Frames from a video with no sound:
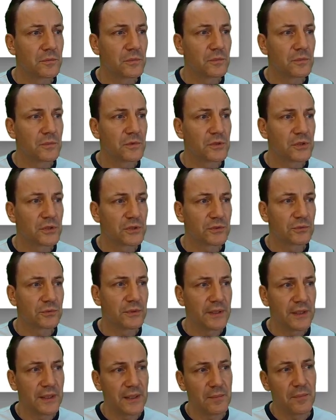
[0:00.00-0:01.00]
just
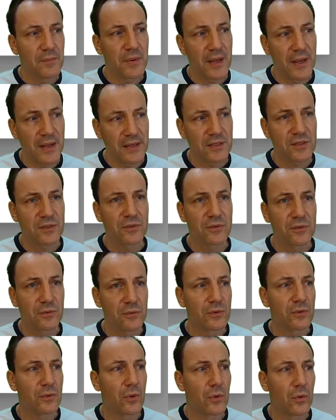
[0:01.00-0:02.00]
really page
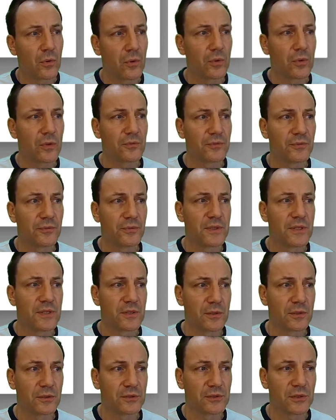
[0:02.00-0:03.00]
through all of the
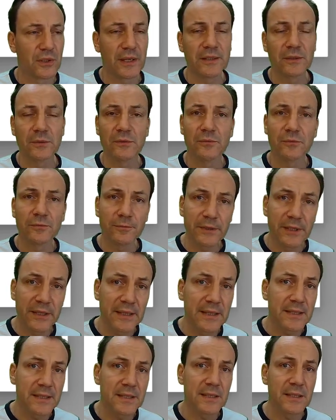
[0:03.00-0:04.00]
results. So I could
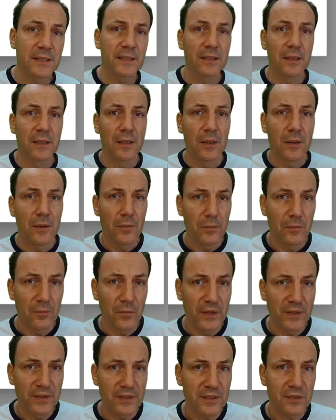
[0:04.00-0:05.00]
really see
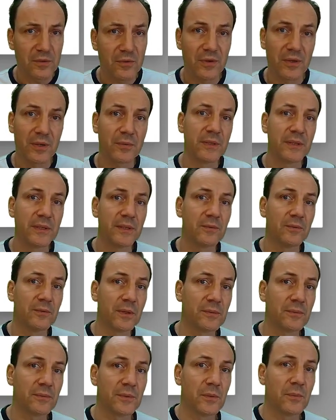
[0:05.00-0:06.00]
with this query,
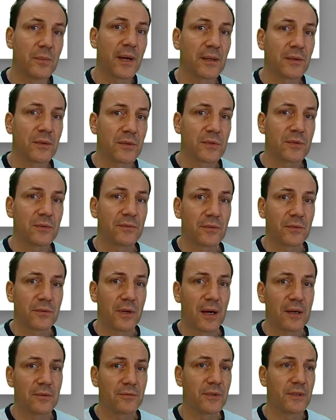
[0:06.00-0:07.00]
what will Microsoft
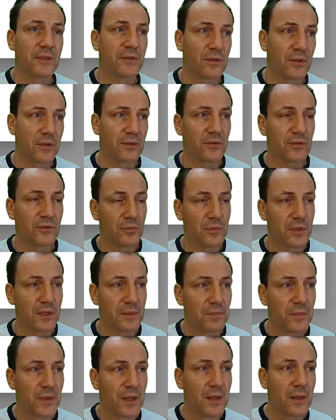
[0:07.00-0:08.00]
Graph return to
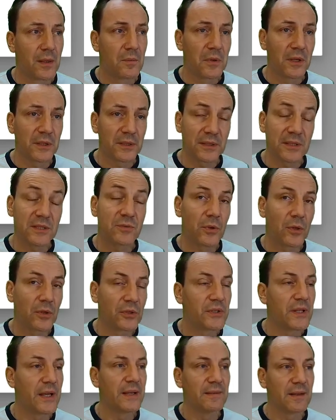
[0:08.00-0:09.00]
me? But it's raw
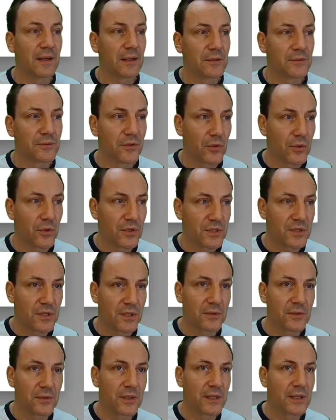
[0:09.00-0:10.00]
data, of course.
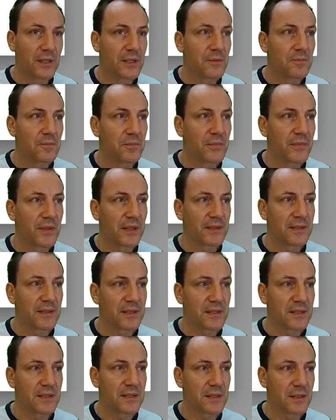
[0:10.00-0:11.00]
So that is